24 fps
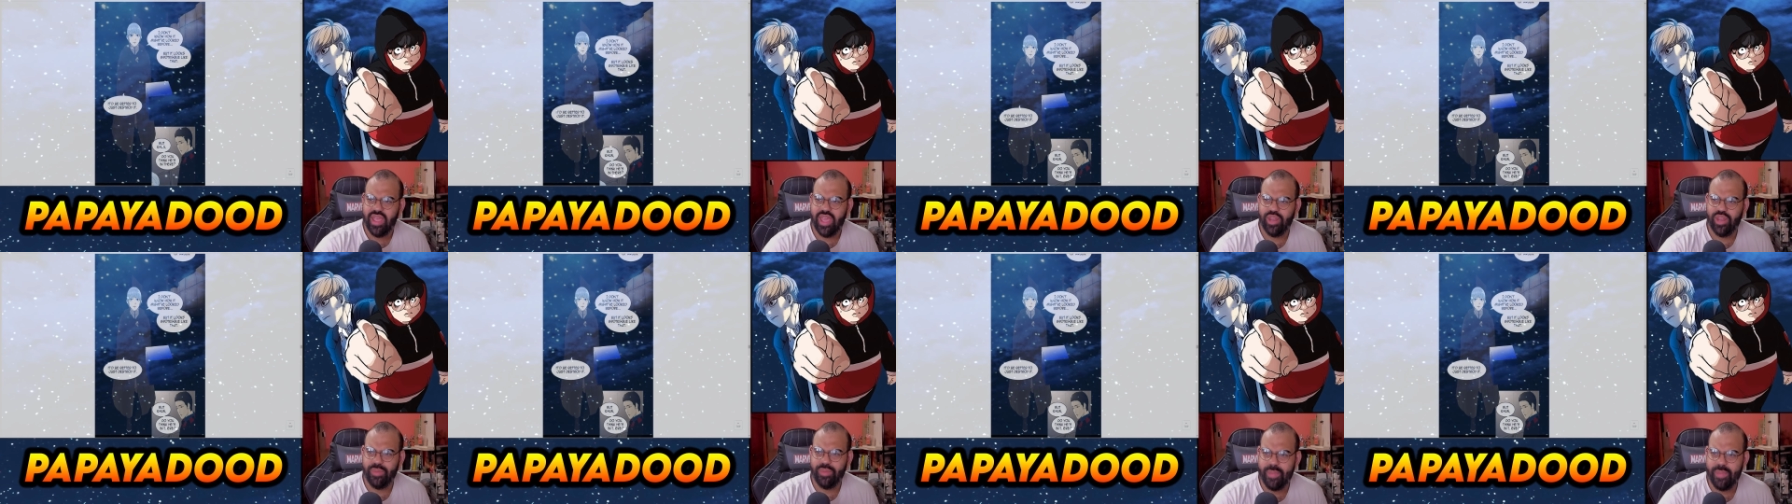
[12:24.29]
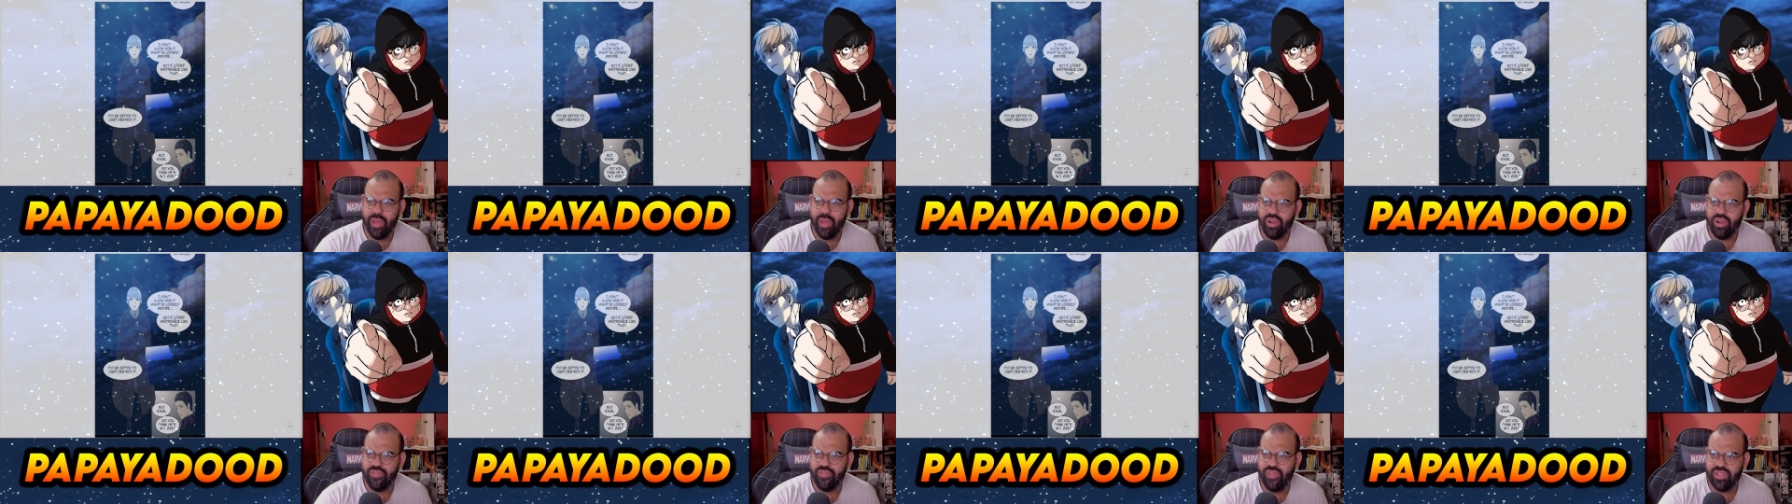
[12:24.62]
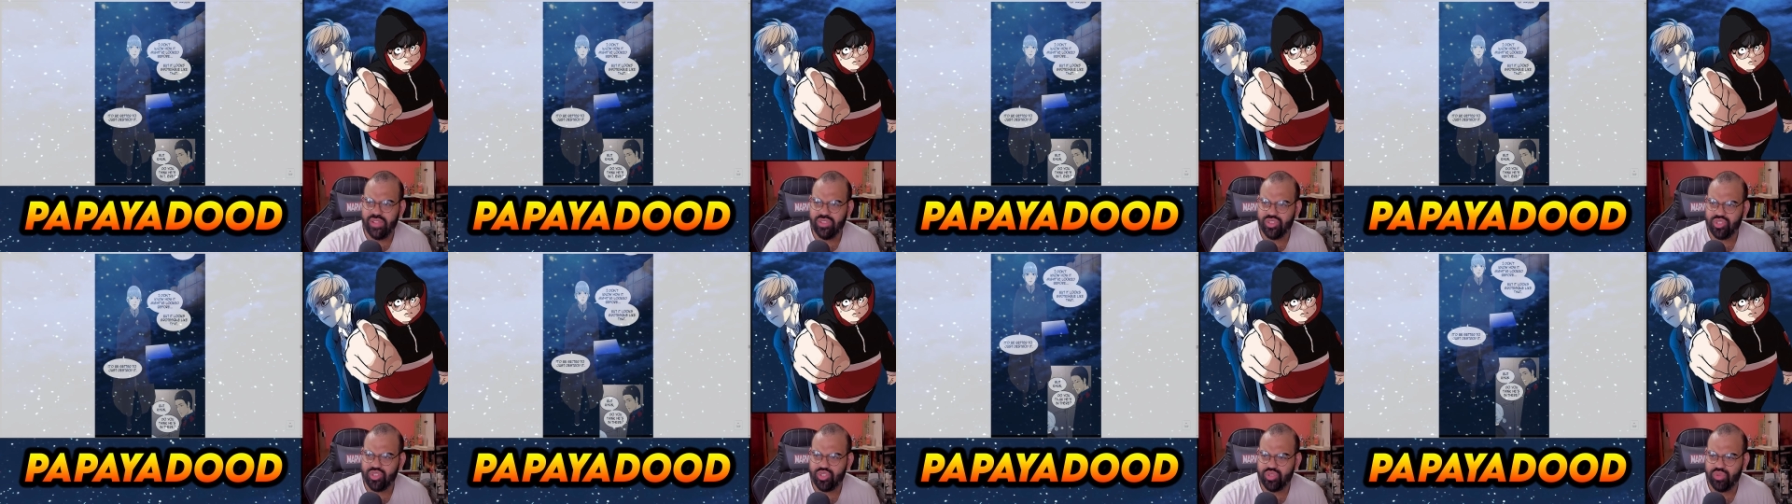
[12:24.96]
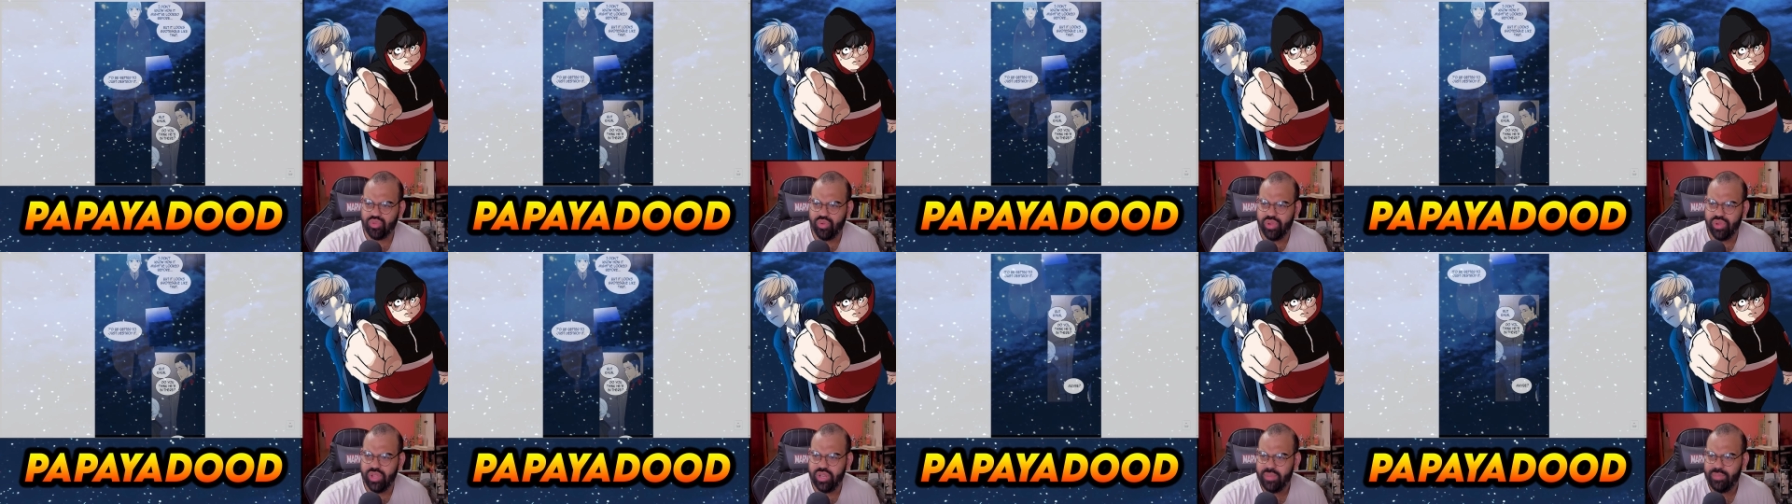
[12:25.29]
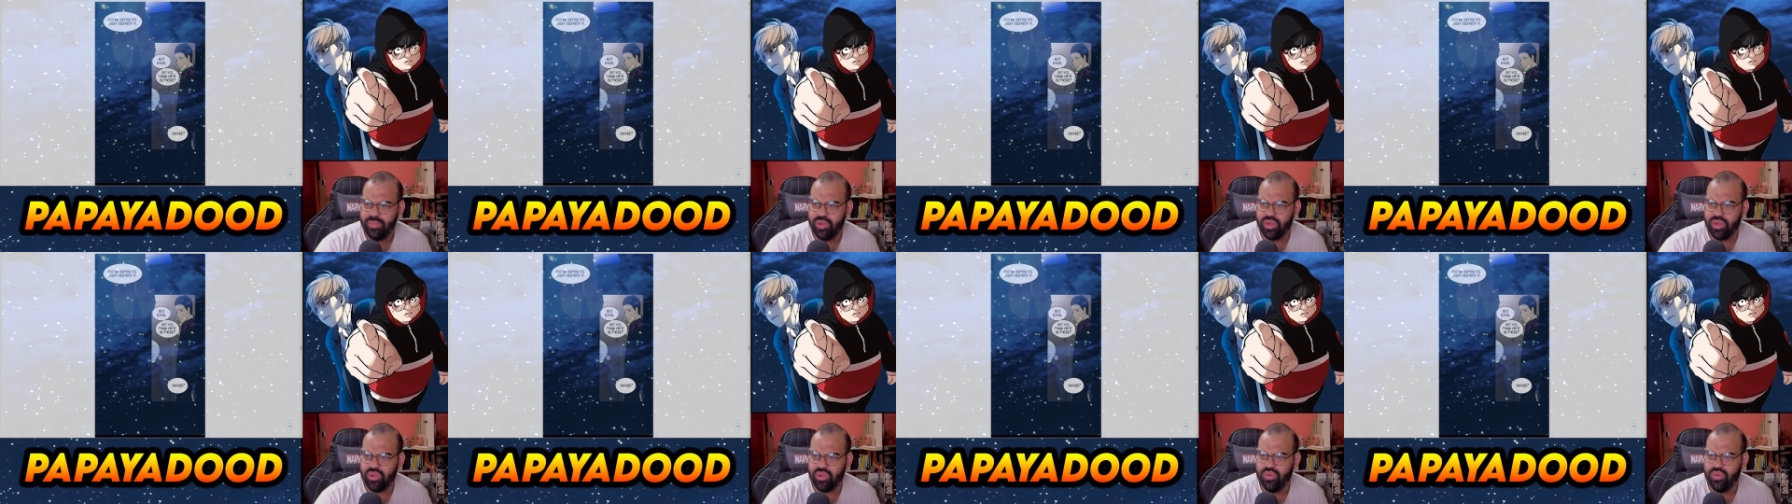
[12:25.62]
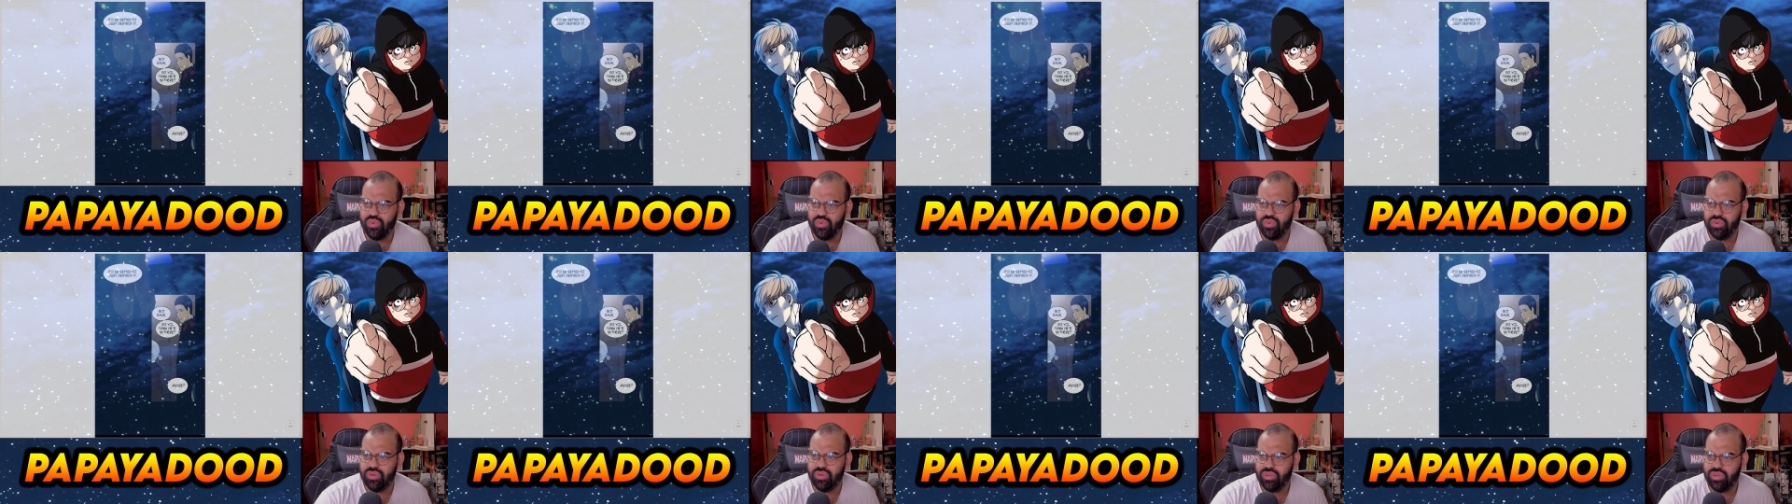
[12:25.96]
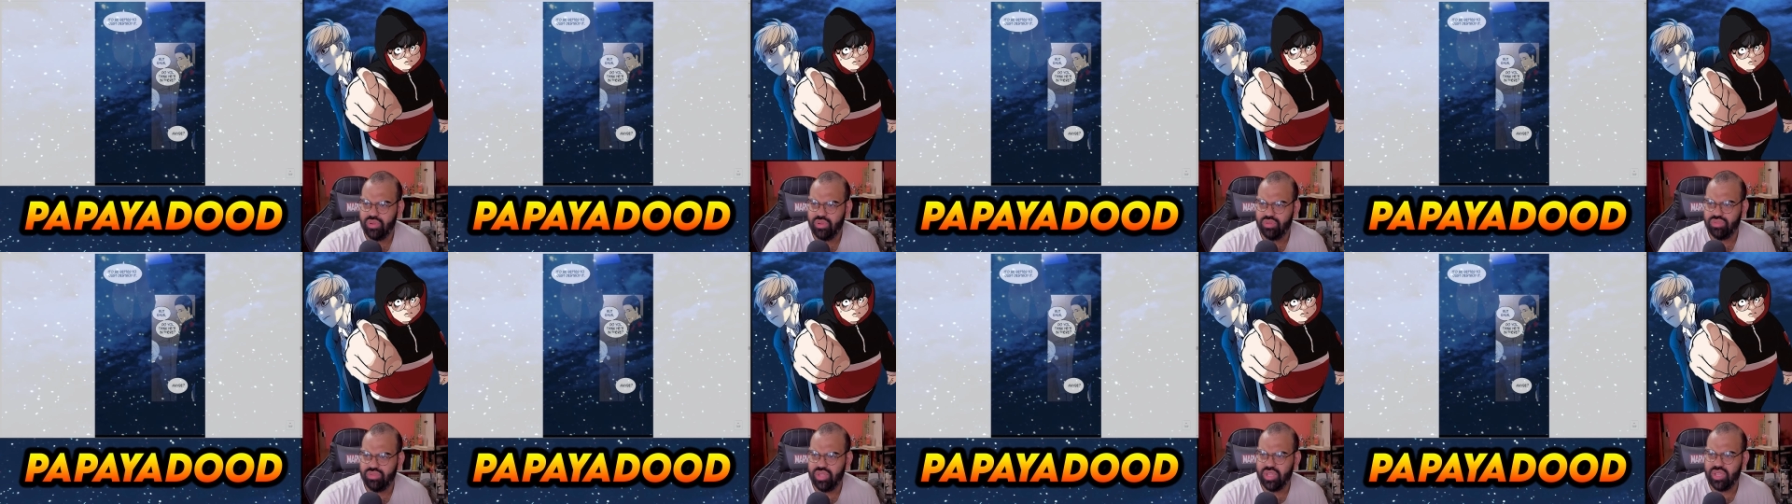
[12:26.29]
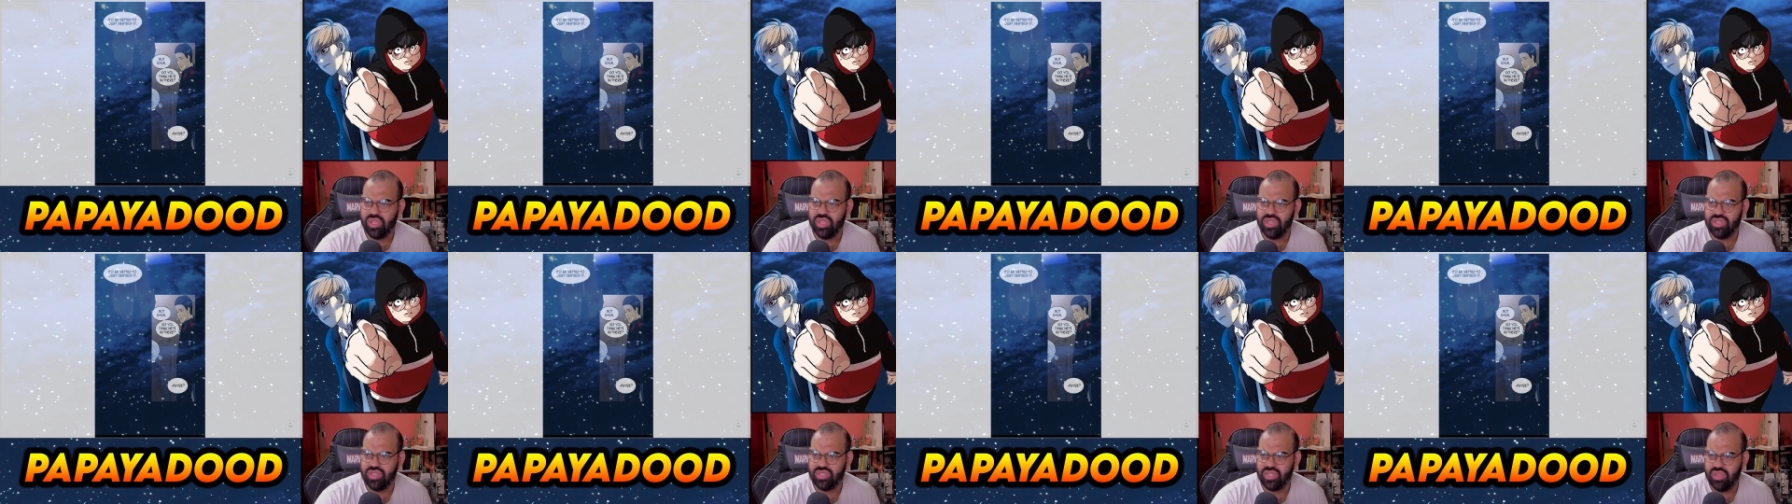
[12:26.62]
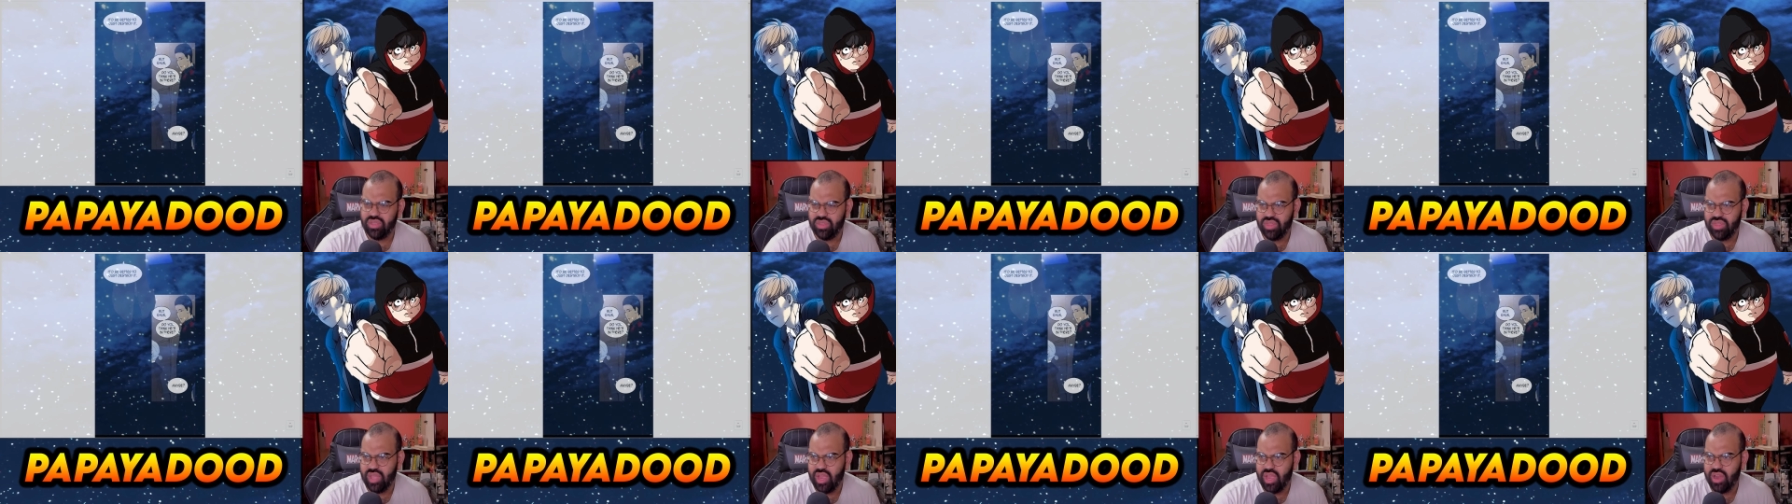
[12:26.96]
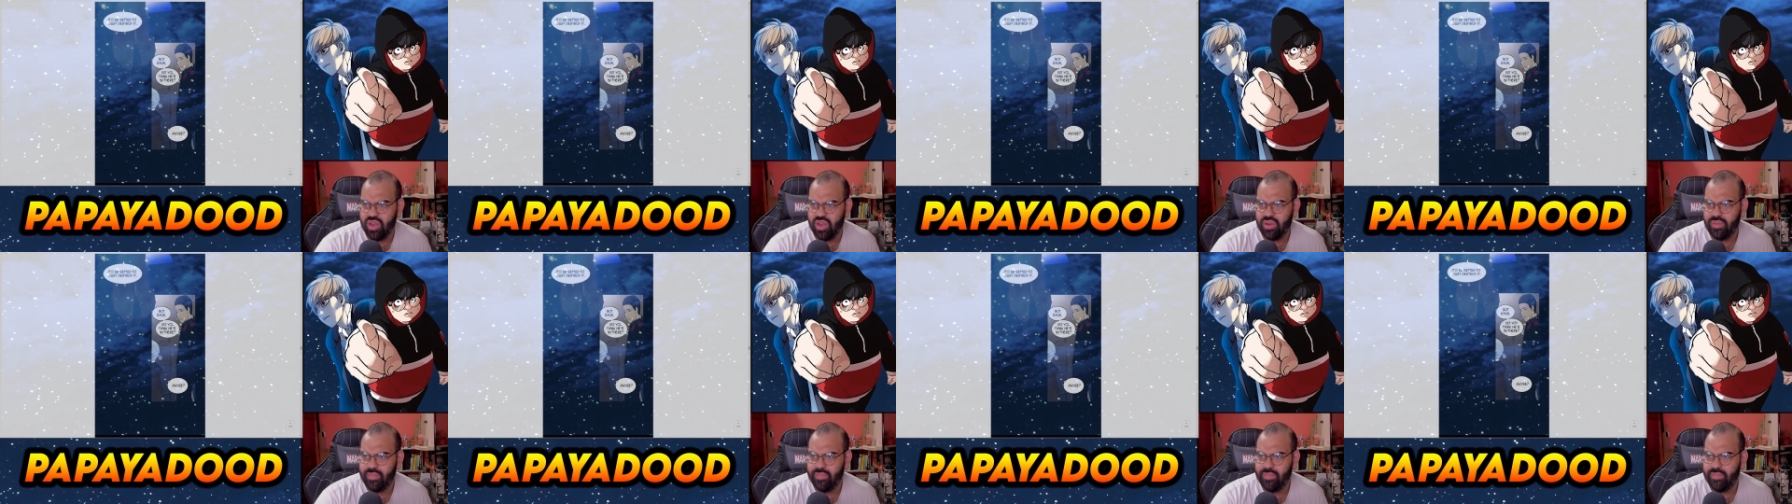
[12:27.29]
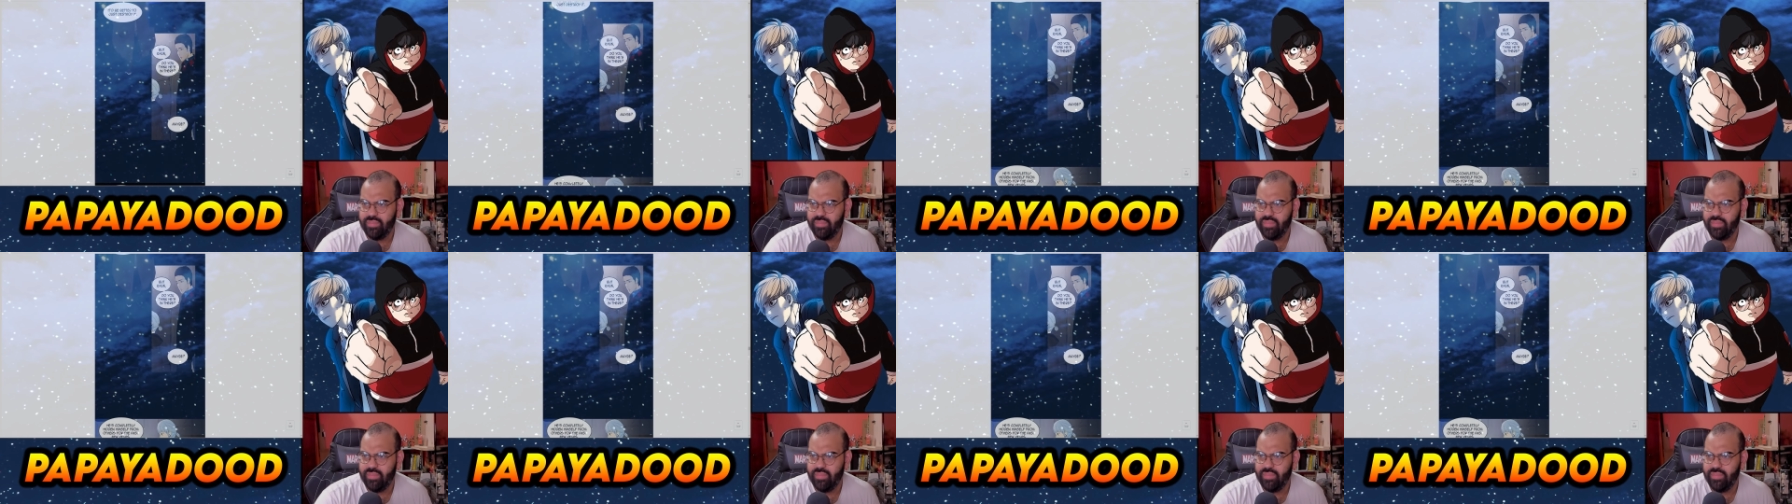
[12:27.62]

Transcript: It'll be better if I destroy it. But Khun, you think he's there?